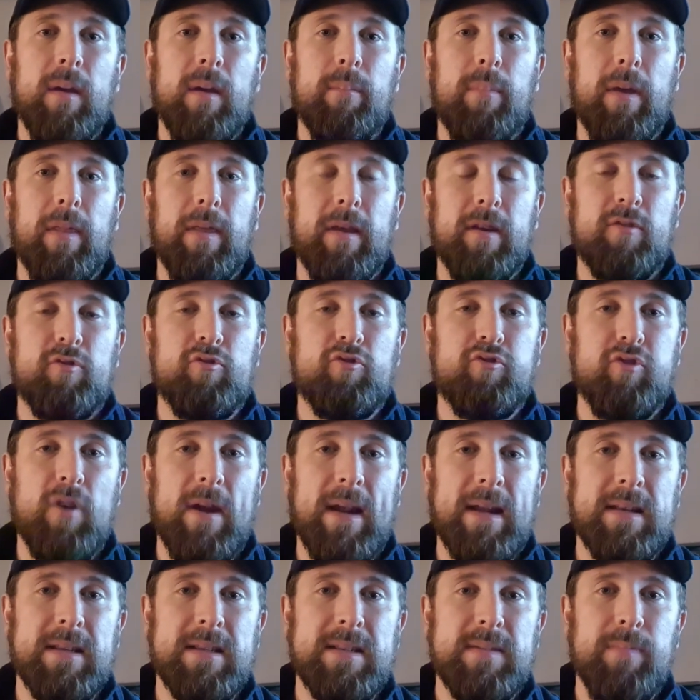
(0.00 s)
but the
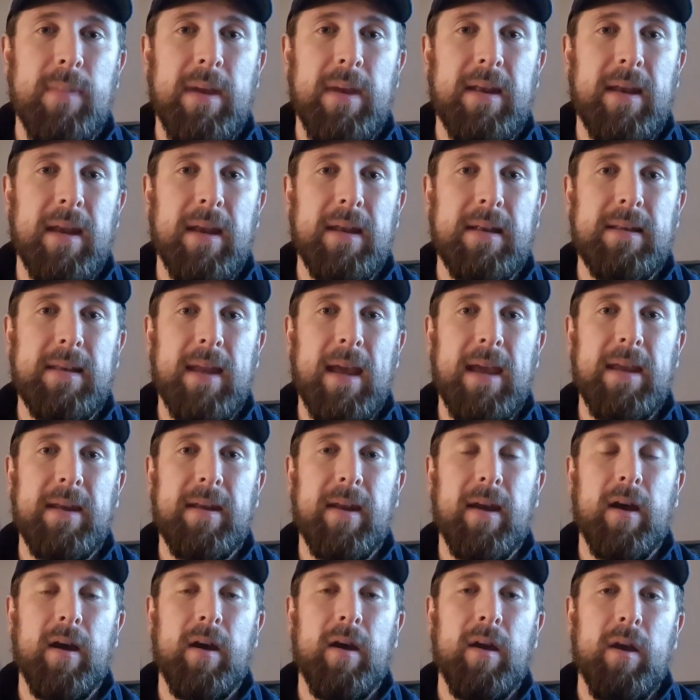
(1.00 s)
transmitted
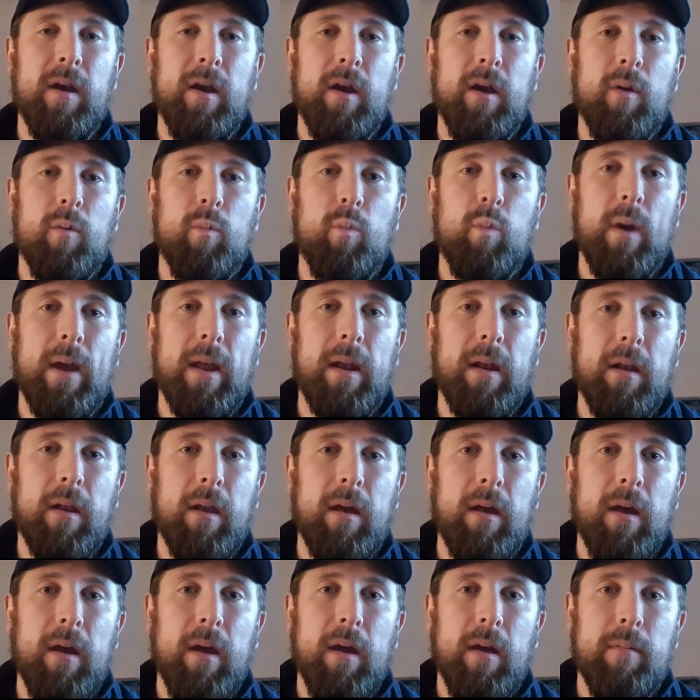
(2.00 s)
data
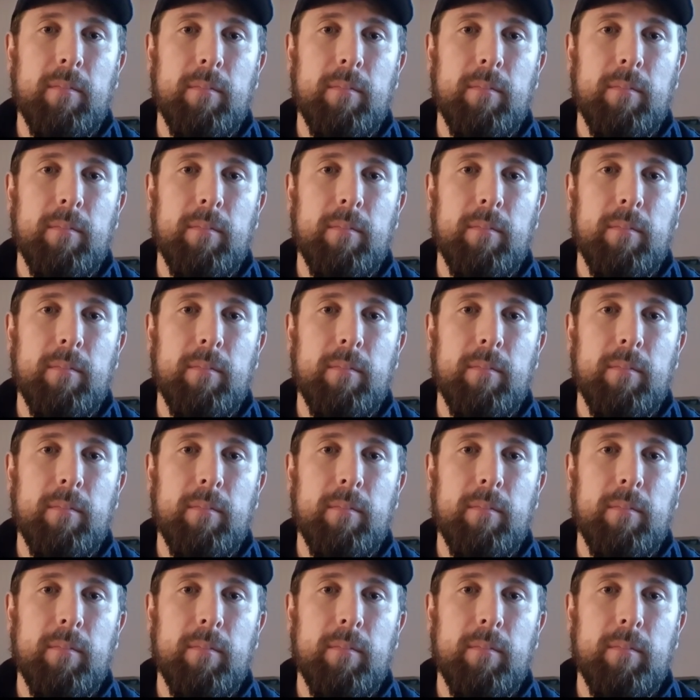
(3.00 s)
will